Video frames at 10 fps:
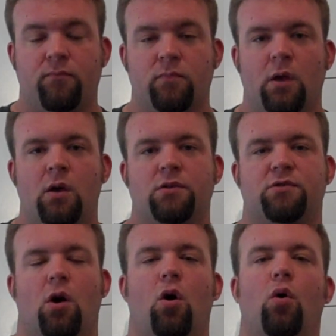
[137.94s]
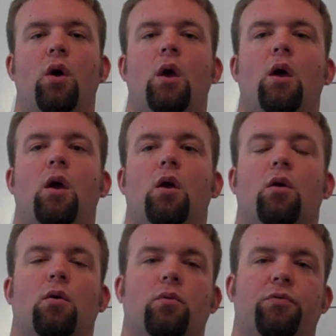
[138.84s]
So
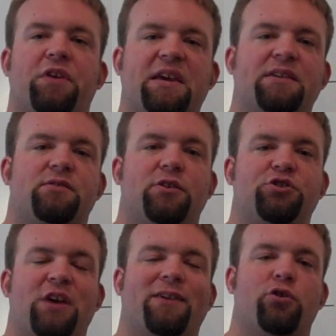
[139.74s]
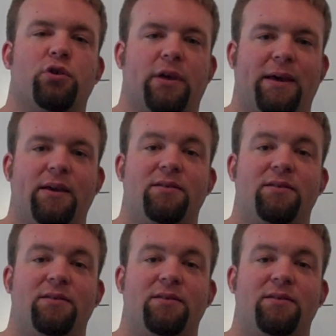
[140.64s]
these generally